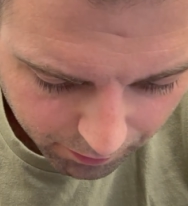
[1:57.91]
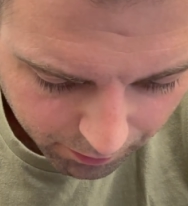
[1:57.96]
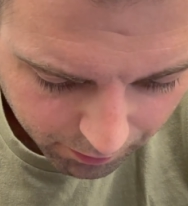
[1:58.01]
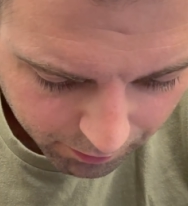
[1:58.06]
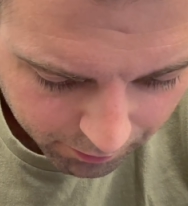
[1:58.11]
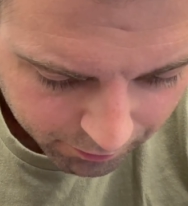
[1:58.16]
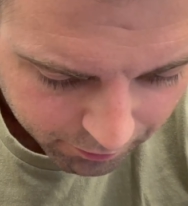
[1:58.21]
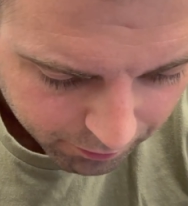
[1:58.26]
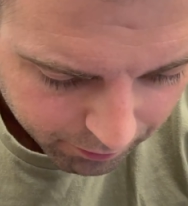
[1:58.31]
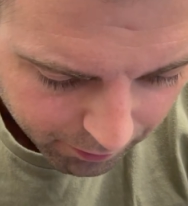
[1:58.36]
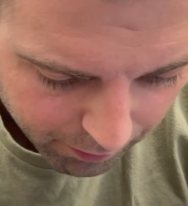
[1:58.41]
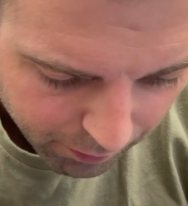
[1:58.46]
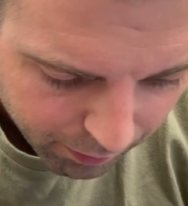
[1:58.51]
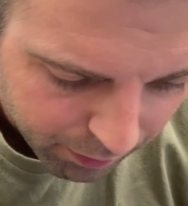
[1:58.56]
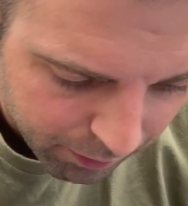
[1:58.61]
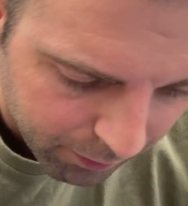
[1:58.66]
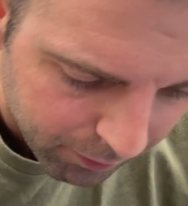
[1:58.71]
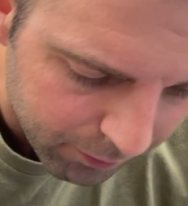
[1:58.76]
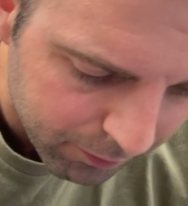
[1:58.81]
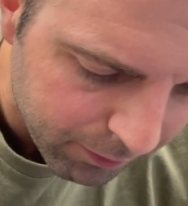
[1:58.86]
underneath
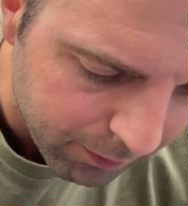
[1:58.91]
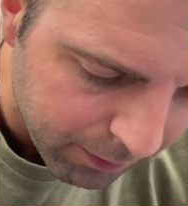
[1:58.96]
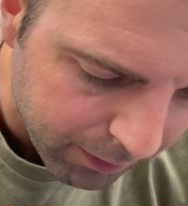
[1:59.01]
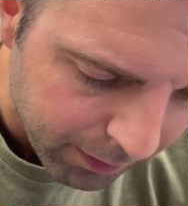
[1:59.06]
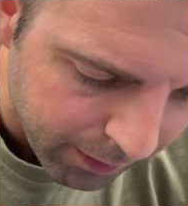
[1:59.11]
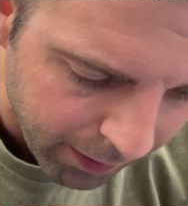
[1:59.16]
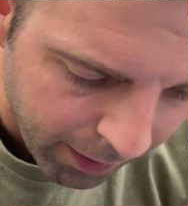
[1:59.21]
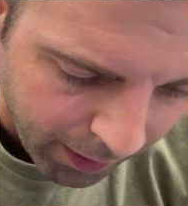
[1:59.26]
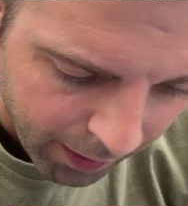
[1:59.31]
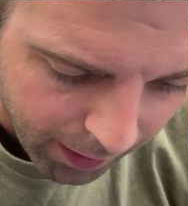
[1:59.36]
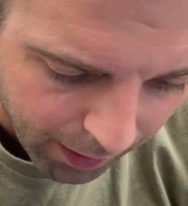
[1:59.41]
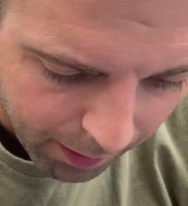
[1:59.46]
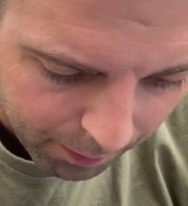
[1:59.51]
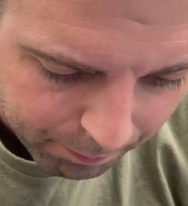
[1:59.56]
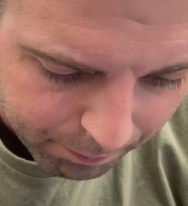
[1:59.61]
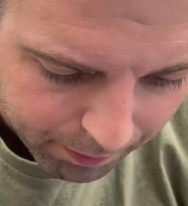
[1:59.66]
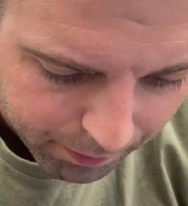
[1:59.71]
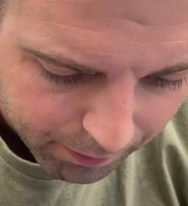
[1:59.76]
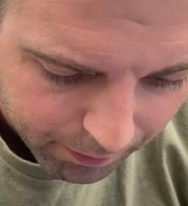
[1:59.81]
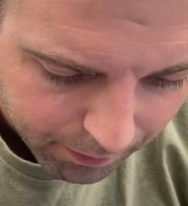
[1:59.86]
this gap